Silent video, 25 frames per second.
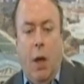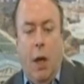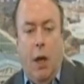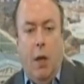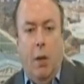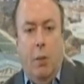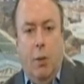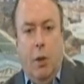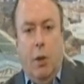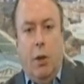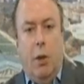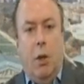
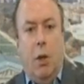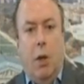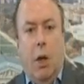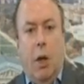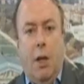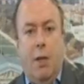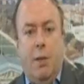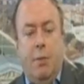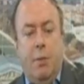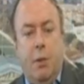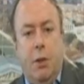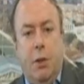and the middle
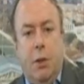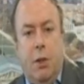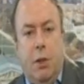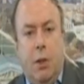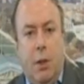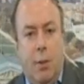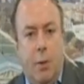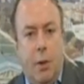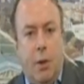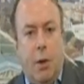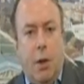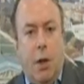class, but the
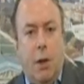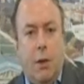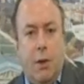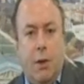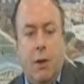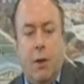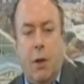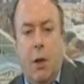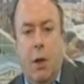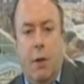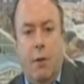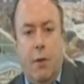
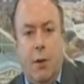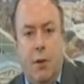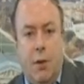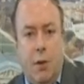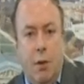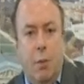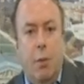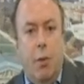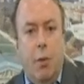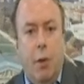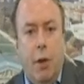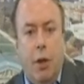Democrats have the
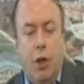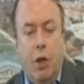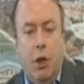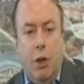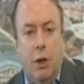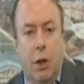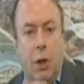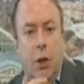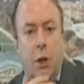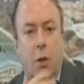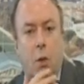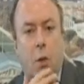super
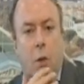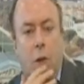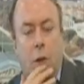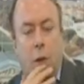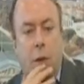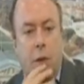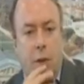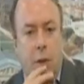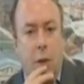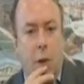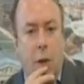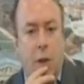rich in their
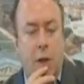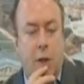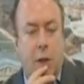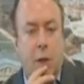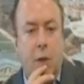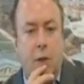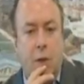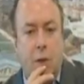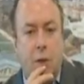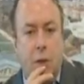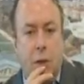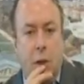corner. It's
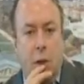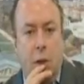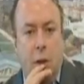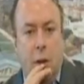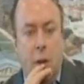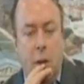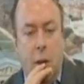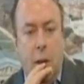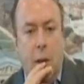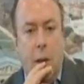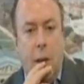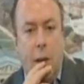an
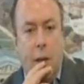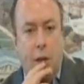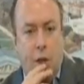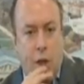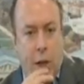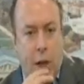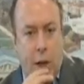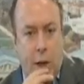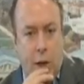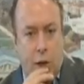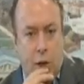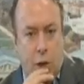interesting
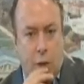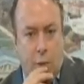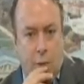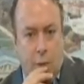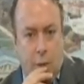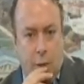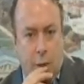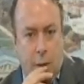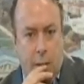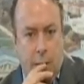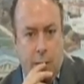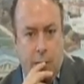change
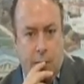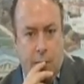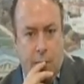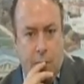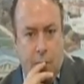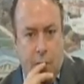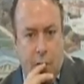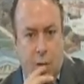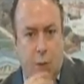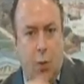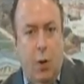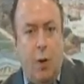over the last
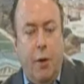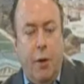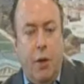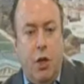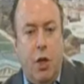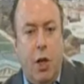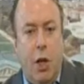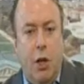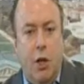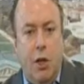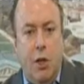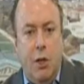2 years. It's one of
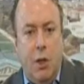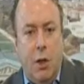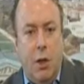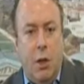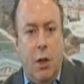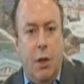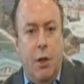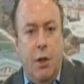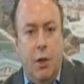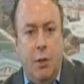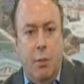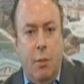the changes
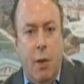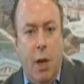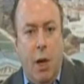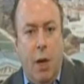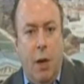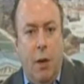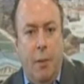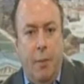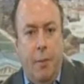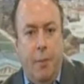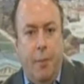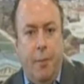that Clinton
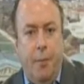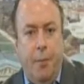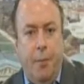made.